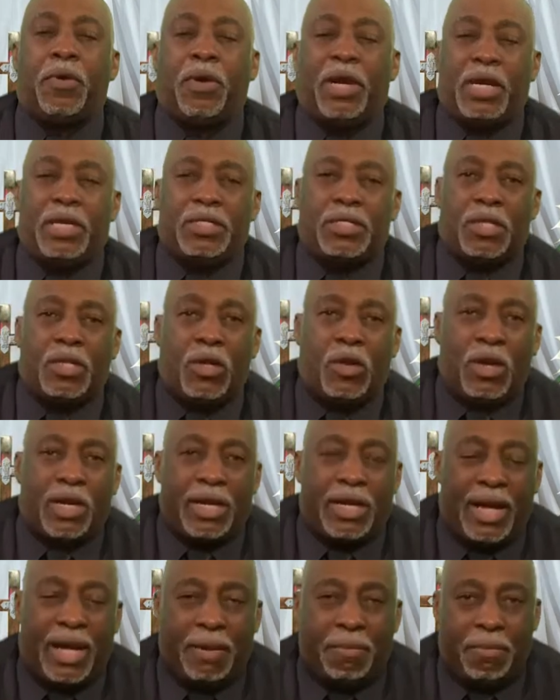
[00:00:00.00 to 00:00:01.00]
Praise the
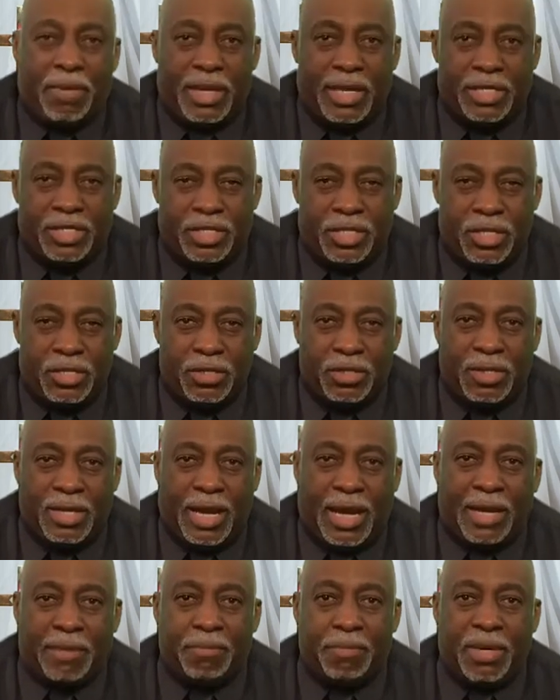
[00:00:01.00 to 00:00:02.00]
Lord. God bless you.
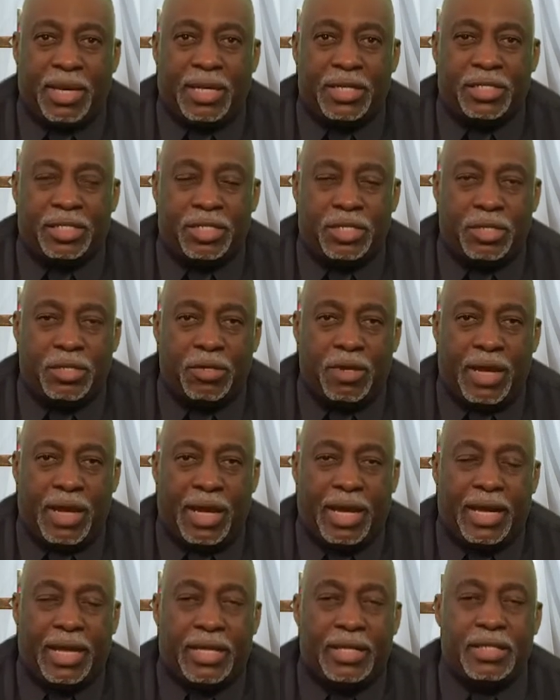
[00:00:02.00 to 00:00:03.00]
God bless you.
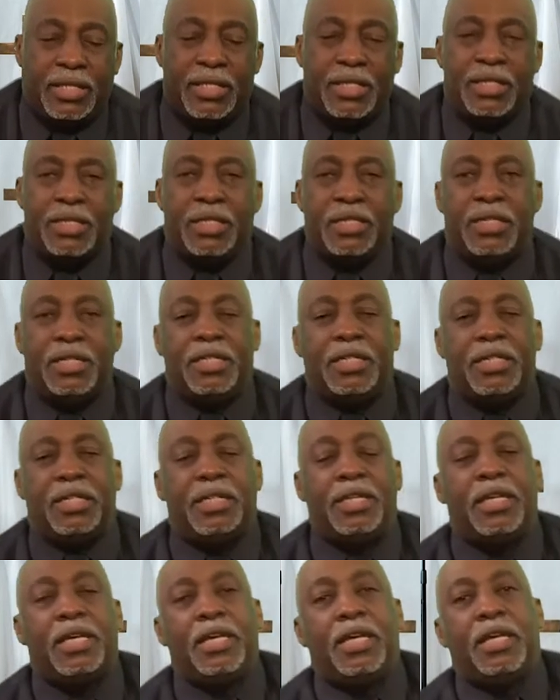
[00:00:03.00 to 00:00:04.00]
And good
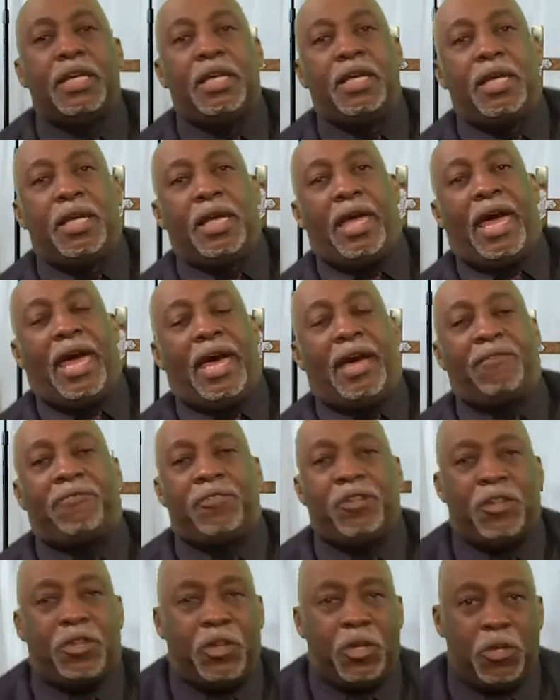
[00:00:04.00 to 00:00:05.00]

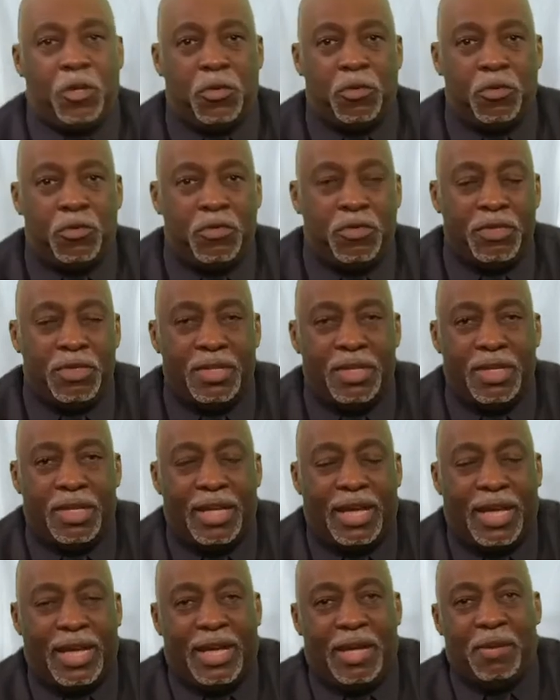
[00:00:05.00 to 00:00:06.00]
afternoon.
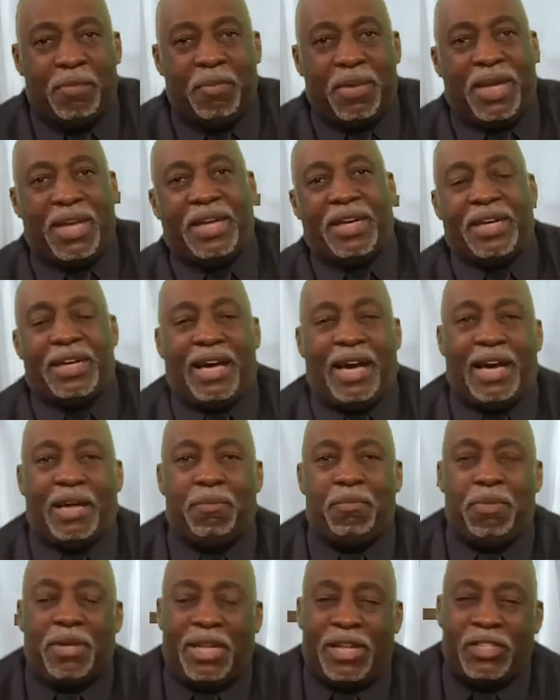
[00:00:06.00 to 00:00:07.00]
Amen.
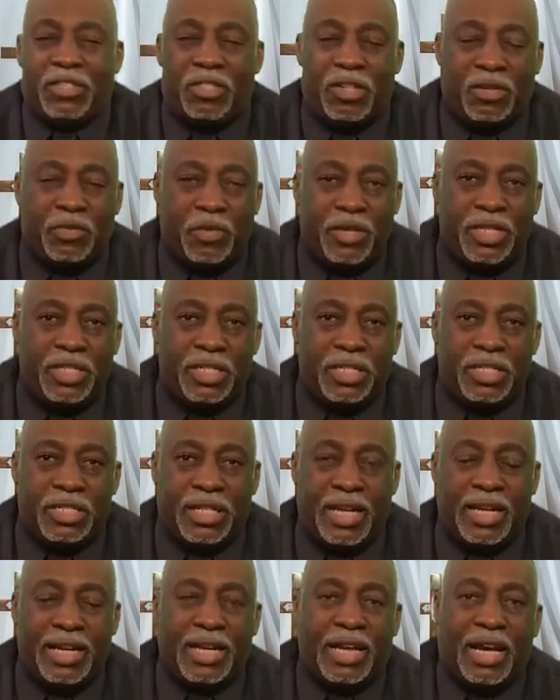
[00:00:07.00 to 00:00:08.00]
God bless you. We just
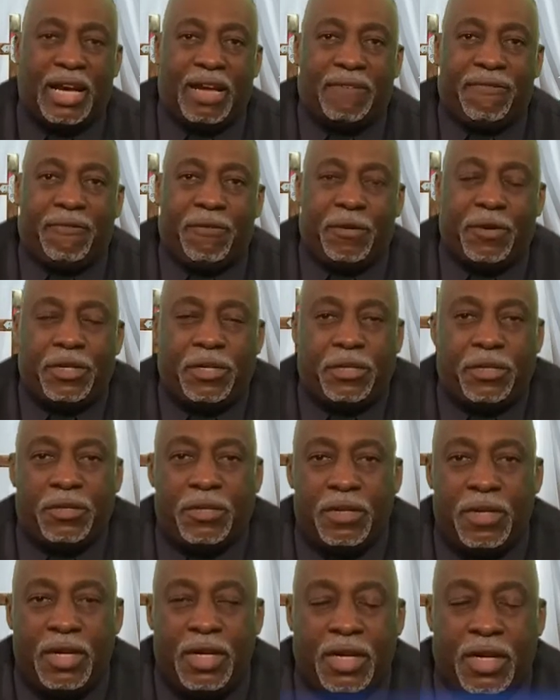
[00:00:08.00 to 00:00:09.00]
thank God for
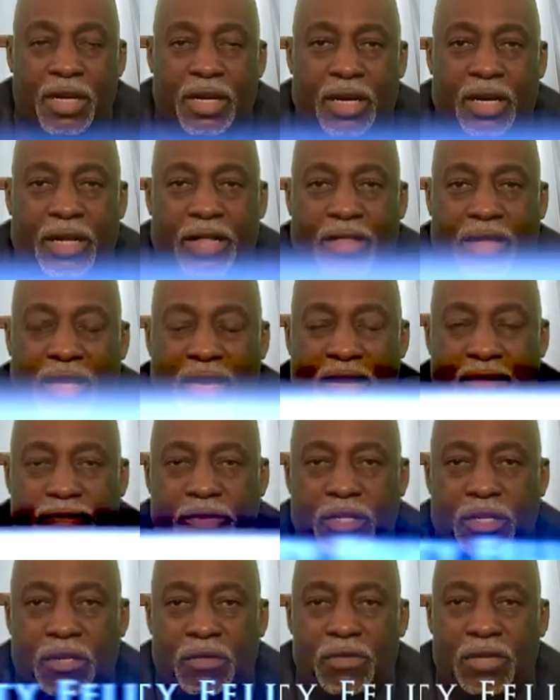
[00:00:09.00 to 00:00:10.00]
you uh, that have
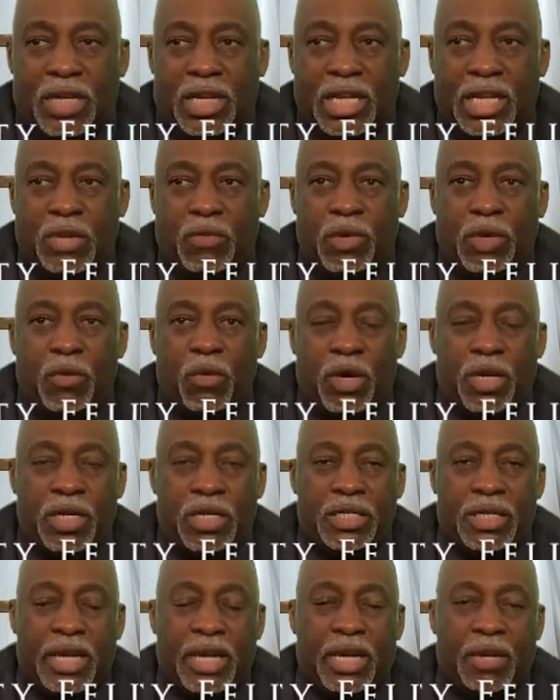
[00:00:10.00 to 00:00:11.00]
tuned in. And we want
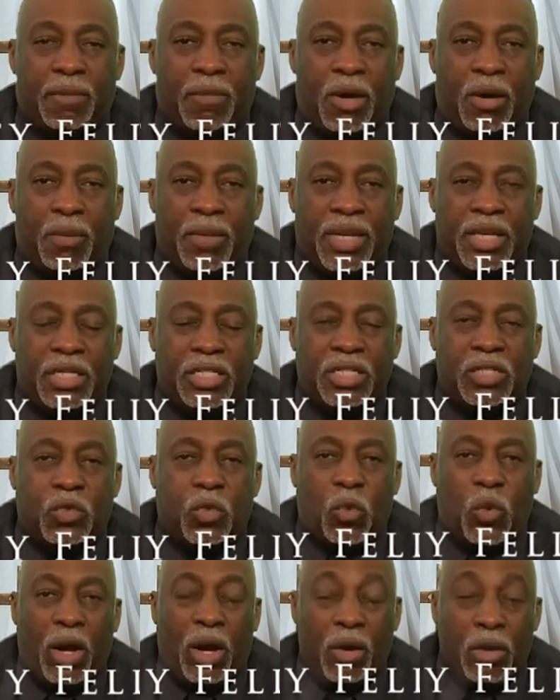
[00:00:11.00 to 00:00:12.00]
to take a moment and
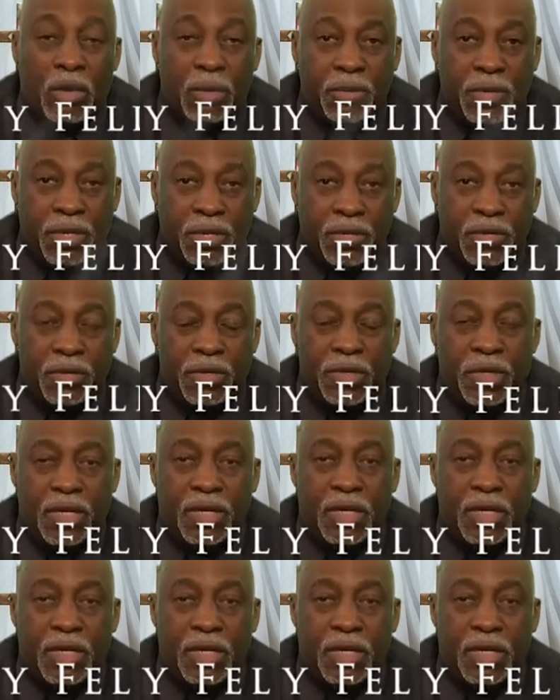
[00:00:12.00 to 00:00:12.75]
just welcome you